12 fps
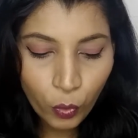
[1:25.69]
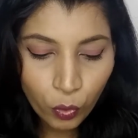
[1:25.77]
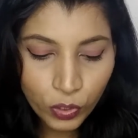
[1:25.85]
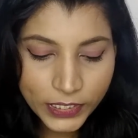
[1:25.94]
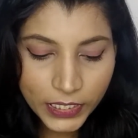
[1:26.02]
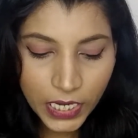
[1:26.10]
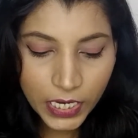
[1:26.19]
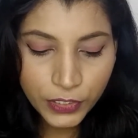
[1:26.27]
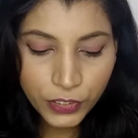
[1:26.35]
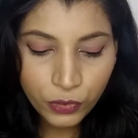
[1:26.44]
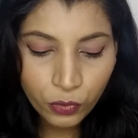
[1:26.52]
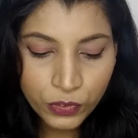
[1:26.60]
golden
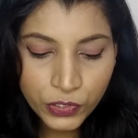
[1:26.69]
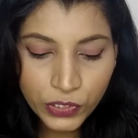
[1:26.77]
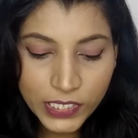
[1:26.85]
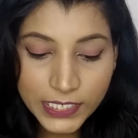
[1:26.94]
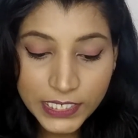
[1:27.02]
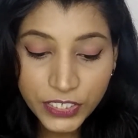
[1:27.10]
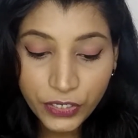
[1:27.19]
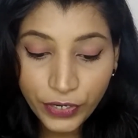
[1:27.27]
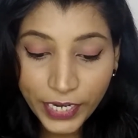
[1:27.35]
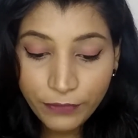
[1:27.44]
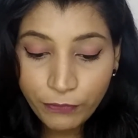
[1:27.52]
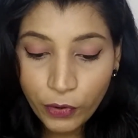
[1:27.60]
undertones. So this is
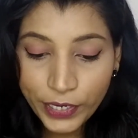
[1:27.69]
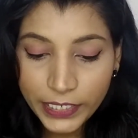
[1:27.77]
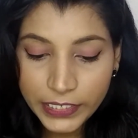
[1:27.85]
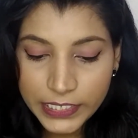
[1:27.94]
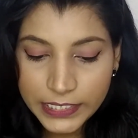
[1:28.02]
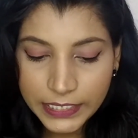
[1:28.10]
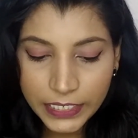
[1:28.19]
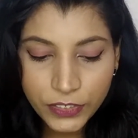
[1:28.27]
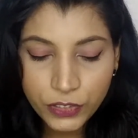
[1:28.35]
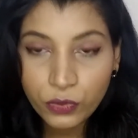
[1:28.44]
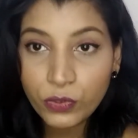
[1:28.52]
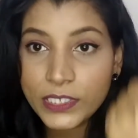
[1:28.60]
great for Indian
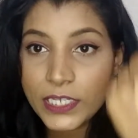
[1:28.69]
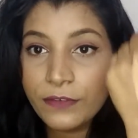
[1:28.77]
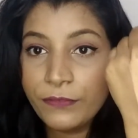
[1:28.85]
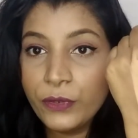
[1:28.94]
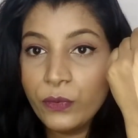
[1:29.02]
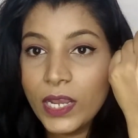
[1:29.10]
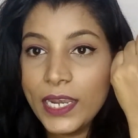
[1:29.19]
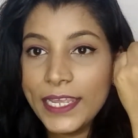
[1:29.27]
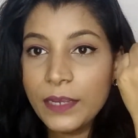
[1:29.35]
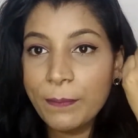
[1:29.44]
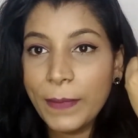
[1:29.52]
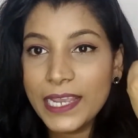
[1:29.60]
skin tones. If you are
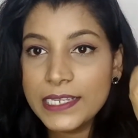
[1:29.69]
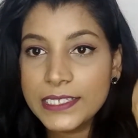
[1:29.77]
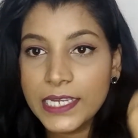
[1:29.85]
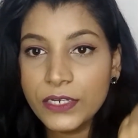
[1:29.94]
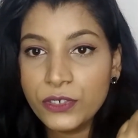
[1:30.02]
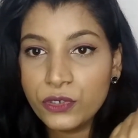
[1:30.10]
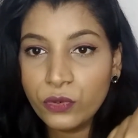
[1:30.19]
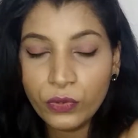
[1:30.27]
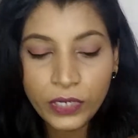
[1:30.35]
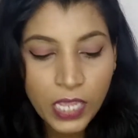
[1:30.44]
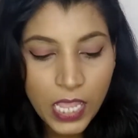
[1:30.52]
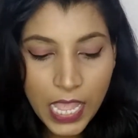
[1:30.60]
like my skin
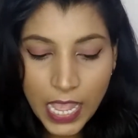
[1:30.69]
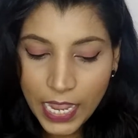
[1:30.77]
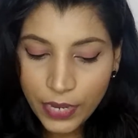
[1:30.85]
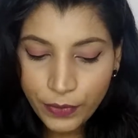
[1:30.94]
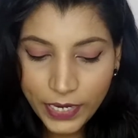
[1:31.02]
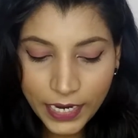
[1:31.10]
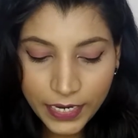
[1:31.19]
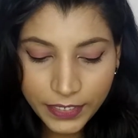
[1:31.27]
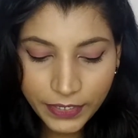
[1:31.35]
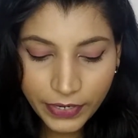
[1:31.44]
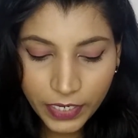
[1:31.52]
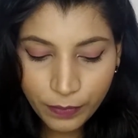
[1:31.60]
tone, I will
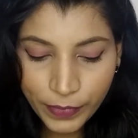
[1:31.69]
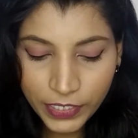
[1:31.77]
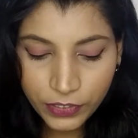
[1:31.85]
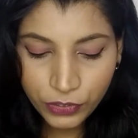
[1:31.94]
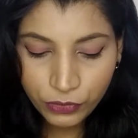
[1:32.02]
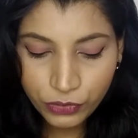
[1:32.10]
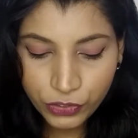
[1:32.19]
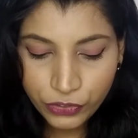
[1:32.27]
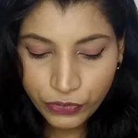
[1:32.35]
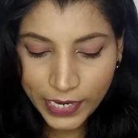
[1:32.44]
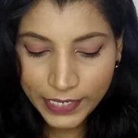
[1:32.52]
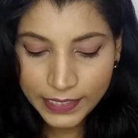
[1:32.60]
highly recommend you to
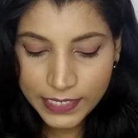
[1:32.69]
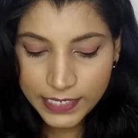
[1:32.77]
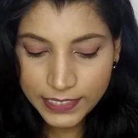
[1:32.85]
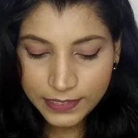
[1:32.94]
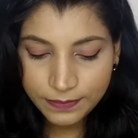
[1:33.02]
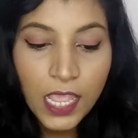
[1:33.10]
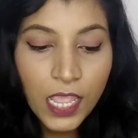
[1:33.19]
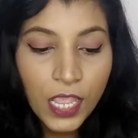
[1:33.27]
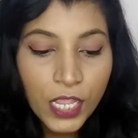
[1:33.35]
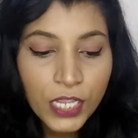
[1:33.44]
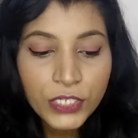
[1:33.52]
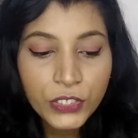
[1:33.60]
try this.
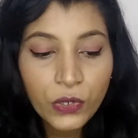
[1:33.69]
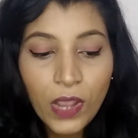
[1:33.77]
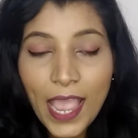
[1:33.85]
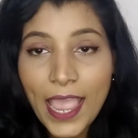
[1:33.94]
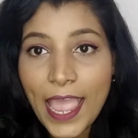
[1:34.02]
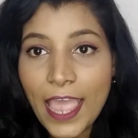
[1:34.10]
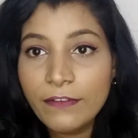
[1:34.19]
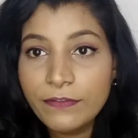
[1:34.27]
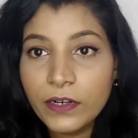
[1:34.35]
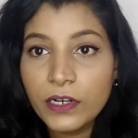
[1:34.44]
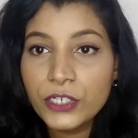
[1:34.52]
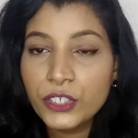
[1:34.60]
So I have
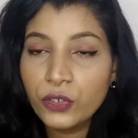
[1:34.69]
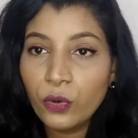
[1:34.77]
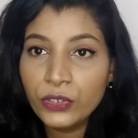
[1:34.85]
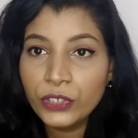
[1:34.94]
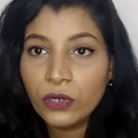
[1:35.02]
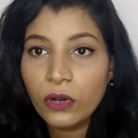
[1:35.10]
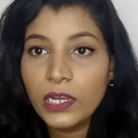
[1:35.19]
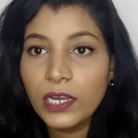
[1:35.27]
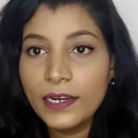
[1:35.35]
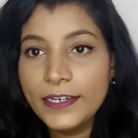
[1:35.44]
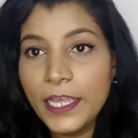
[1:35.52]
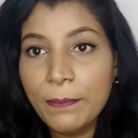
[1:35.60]
uh, shown you all
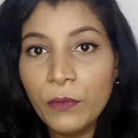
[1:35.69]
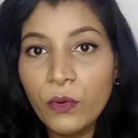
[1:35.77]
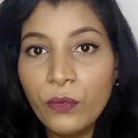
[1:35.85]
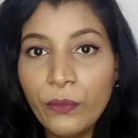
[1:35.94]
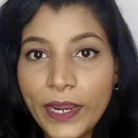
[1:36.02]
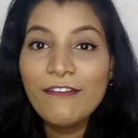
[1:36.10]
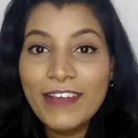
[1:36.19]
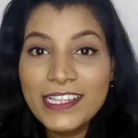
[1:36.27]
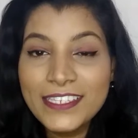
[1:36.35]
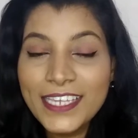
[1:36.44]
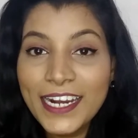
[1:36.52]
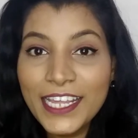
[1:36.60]
a demo where one
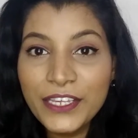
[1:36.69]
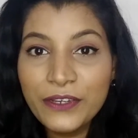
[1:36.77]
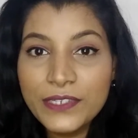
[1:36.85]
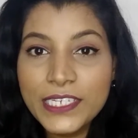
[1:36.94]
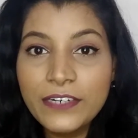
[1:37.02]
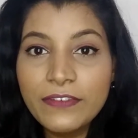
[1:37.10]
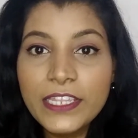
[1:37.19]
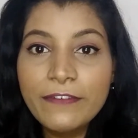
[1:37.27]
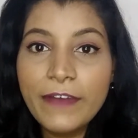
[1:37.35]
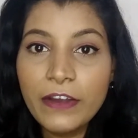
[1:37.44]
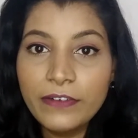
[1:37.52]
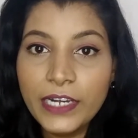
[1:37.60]
side I use it with the
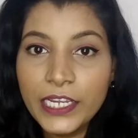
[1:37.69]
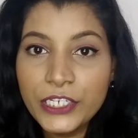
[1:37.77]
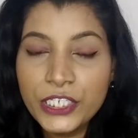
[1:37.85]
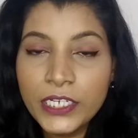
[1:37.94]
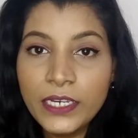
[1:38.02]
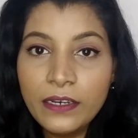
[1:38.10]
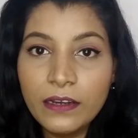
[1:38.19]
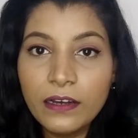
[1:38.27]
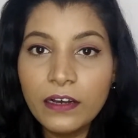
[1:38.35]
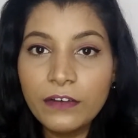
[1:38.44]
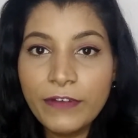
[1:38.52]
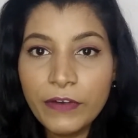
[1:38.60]
foundation,
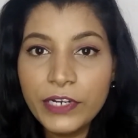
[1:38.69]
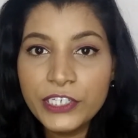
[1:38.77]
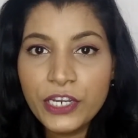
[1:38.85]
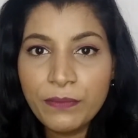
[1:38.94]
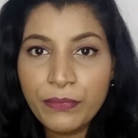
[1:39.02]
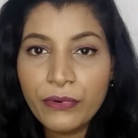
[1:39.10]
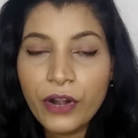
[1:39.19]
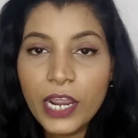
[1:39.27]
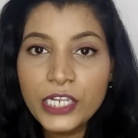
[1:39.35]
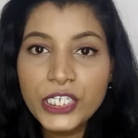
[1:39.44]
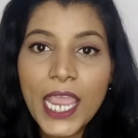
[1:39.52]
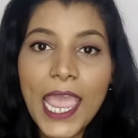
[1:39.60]
uh, foundation
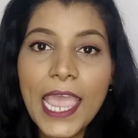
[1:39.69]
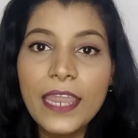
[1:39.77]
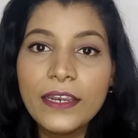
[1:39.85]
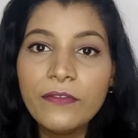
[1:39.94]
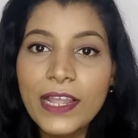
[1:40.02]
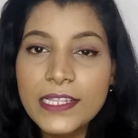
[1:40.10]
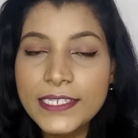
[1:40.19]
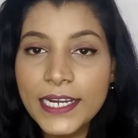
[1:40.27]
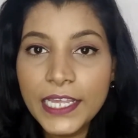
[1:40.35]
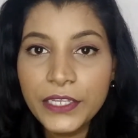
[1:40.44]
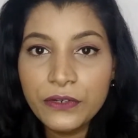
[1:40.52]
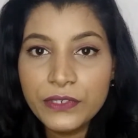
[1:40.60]
brush and one side
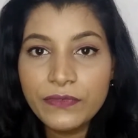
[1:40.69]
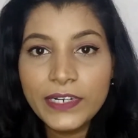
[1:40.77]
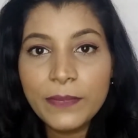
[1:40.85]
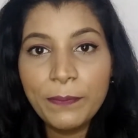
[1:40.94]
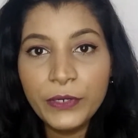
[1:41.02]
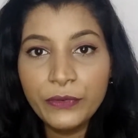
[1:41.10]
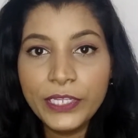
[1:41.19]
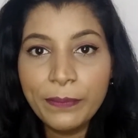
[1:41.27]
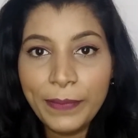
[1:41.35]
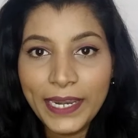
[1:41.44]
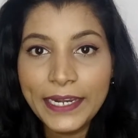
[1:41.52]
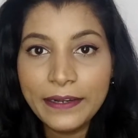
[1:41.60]
I use it with a
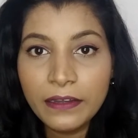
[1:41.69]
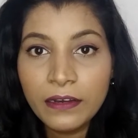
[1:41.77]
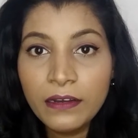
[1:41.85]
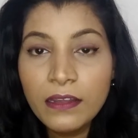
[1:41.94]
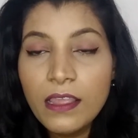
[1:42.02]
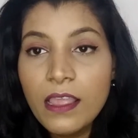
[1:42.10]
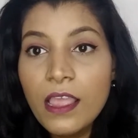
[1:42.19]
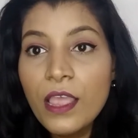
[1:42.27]
beauty blender.